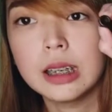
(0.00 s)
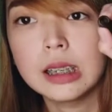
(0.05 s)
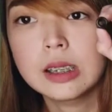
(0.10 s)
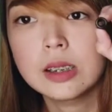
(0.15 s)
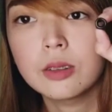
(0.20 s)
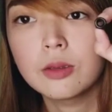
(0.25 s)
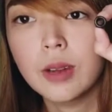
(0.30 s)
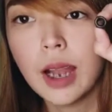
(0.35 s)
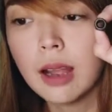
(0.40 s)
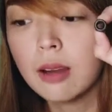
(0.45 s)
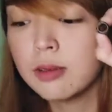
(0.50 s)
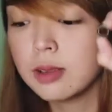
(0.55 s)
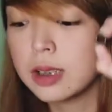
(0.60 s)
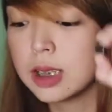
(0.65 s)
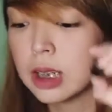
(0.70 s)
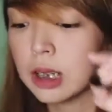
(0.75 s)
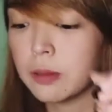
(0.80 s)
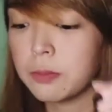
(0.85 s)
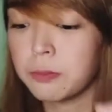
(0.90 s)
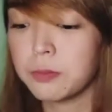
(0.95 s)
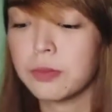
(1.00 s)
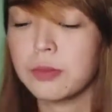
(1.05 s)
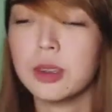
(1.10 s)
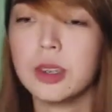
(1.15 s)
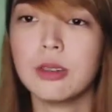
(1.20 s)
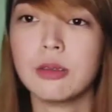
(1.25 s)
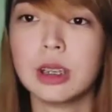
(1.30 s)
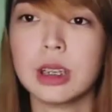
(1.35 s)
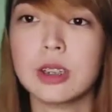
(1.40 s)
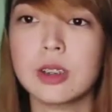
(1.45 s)
It's a round tip.
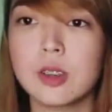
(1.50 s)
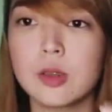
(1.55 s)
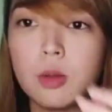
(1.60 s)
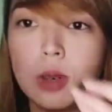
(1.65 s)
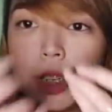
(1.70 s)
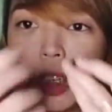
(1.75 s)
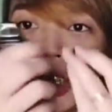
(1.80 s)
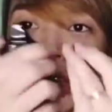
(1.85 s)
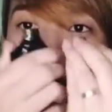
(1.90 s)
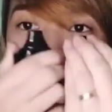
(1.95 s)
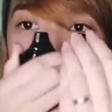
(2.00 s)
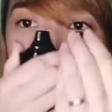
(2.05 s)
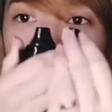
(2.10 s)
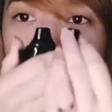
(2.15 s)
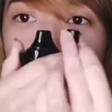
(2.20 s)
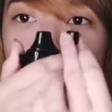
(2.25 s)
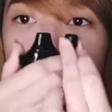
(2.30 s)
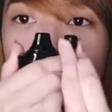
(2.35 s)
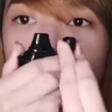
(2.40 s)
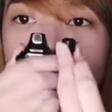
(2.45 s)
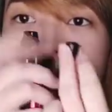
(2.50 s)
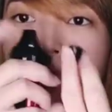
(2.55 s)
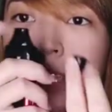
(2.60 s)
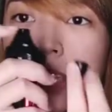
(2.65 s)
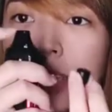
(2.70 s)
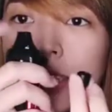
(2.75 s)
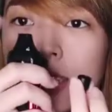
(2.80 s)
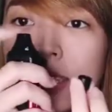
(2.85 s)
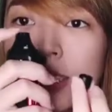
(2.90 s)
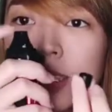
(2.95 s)
You can switch
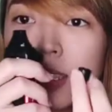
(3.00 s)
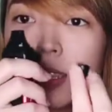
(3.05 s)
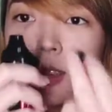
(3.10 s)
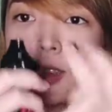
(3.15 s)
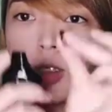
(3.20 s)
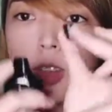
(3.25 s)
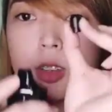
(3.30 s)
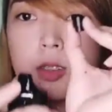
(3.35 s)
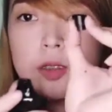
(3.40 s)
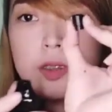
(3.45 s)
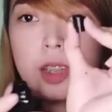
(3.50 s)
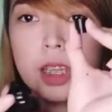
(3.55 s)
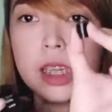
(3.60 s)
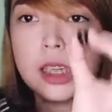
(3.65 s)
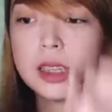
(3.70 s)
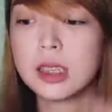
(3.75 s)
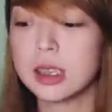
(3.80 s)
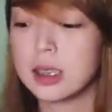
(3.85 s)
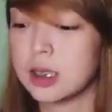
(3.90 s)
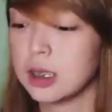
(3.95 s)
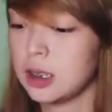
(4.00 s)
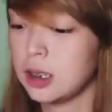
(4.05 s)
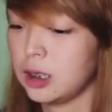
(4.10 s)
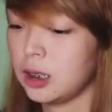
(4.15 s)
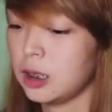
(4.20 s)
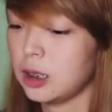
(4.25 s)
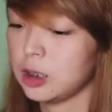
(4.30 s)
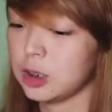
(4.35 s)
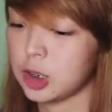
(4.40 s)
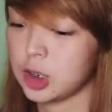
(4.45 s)
this to this.
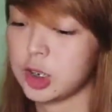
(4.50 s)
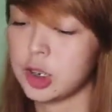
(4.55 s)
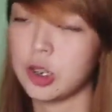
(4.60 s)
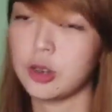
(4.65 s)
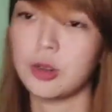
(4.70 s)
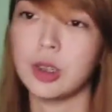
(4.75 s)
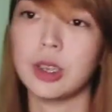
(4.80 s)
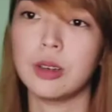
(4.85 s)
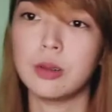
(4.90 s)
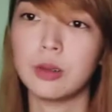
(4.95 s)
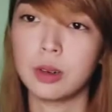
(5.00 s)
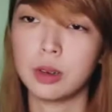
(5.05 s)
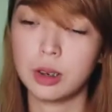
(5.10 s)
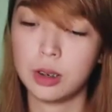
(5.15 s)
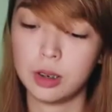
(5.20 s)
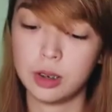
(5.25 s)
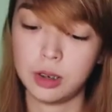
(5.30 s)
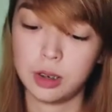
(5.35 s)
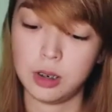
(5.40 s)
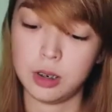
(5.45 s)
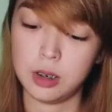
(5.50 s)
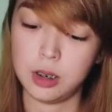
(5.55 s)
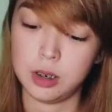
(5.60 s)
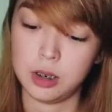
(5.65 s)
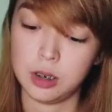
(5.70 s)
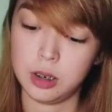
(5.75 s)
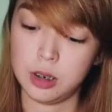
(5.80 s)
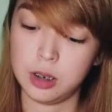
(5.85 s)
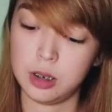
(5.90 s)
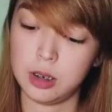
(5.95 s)
I'll just show you.
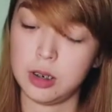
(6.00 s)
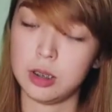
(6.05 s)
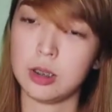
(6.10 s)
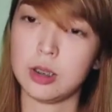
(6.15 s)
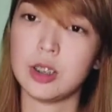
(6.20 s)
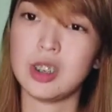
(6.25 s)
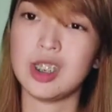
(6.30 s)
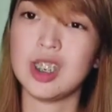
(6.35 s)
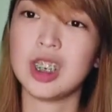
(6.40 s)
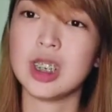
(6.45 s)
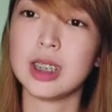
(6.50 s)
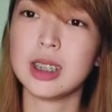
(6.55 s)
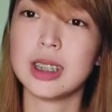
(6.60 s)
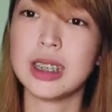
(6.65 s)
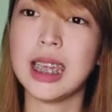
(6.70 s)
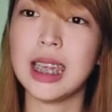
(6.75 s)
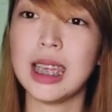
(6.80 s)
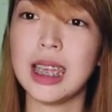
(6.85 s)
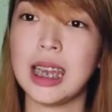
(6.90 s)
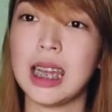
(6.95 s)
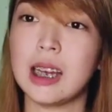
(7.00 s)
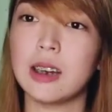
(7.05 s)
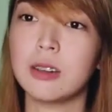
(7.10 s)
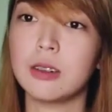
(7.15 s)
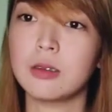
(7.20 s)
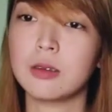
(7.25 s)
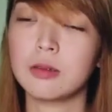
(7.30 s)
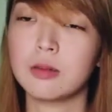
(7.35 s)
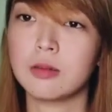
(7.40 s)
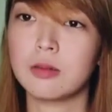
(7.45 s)
You just take it
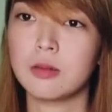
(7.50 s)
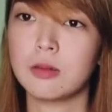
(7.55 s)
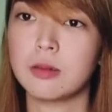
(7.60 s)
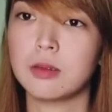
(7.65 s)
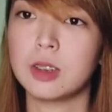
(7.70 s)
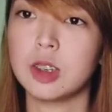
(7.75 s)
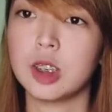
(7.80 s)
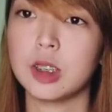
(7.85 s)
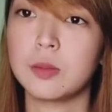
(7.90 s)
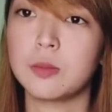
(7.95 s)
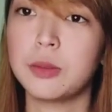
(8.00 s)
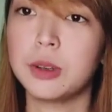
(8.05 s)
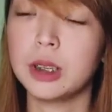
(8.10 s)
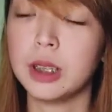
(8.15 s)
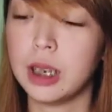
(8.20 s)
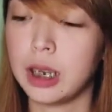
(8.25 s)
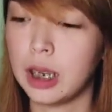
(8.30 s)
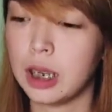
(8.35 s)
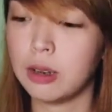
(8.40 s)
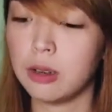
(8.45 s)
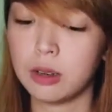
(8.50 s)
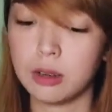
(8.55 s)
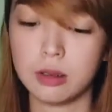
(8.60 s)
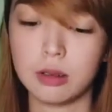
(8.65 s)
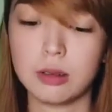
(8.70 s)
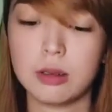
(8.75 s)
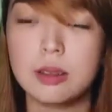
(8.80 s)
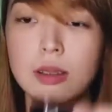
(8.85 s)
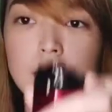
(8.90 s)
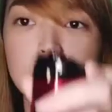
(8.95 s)
out, Just pull it out,
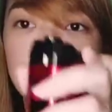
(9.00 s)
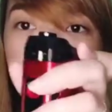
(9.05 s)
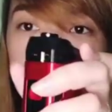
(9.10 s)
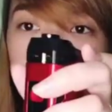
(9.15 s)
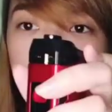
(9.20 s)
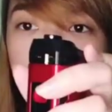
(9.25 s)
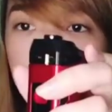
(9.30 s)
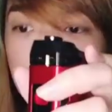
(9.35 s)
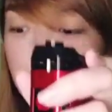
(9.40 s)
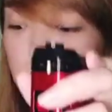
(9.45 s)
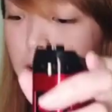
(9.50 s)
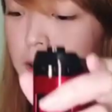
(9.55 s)
see?